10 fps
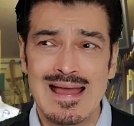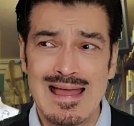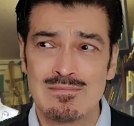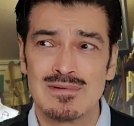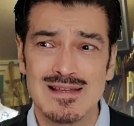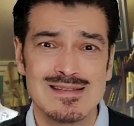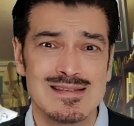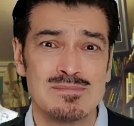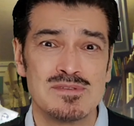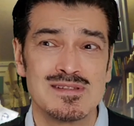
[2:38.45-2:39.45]
Emily
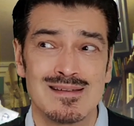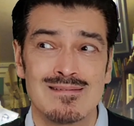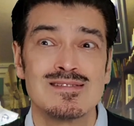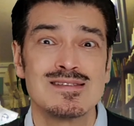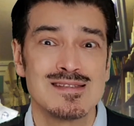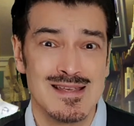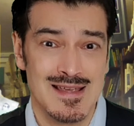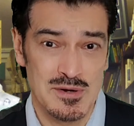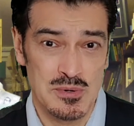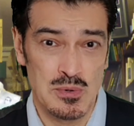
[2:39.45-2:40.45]
seems to
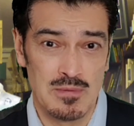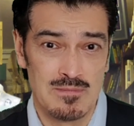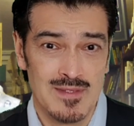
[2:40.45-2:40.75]
see it all.